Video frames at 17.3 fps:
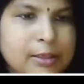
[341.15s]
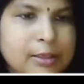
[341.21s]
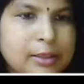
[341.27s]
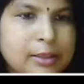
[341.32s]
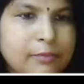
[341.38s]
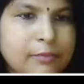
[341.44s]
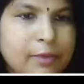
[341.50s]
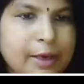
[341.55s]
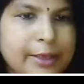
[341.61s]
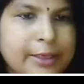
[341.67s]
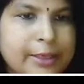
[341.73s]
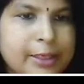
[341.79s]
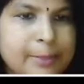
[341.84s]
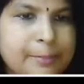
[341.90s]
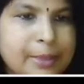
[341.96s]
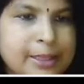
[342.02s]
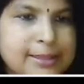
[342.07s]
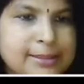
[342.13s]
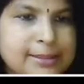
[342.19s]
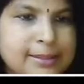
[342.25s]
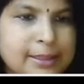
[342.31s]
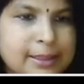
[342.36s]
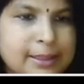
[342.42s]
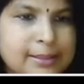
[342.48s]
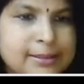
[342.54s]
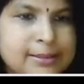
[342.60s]
divided by
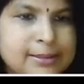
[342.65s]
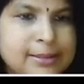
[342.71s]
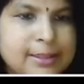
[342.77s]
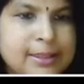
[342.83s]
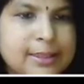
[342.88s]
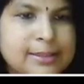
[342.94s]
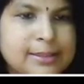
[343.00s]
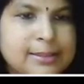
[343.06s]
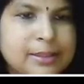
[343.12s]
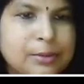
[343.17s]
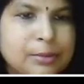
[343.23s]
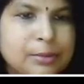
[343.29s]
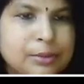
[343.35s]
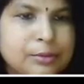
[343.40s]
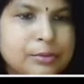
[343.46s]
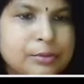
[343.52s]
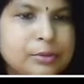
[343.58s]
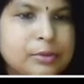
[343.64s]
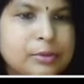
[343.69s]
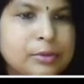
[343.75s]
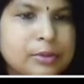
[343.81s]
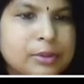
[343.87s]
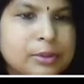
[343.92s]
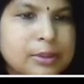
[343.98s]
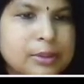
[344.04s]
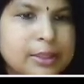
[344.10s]
6 is equal to
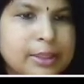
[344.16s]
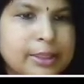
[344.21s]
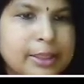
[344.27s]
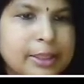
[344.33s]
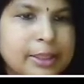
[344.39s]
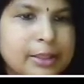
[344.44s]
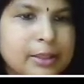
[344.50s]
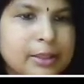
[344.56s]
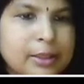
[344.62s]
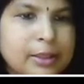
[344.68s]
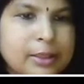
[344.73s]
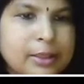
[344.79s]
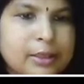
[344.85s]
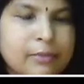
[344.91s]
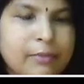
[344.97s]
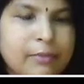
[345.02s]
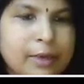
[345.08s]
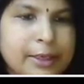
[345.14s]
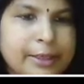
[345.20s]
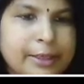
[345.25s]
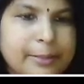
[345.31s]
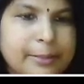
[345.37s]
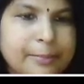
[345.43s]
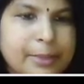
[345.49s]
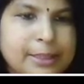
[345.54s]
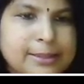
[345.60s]
13
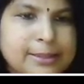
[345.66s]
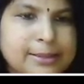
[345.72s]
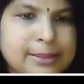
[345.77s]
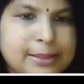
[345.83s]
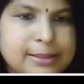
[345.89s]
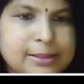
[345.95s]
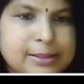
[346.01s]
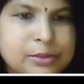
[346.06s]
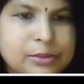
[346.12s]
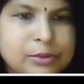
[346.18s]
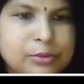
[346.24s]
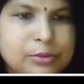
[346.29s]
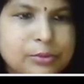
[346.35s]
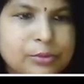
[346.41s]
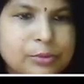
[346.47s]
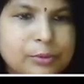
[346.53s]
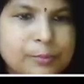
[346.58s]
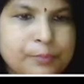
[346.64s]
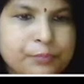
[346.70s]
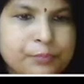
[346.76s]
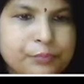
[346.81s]
divided by 6. So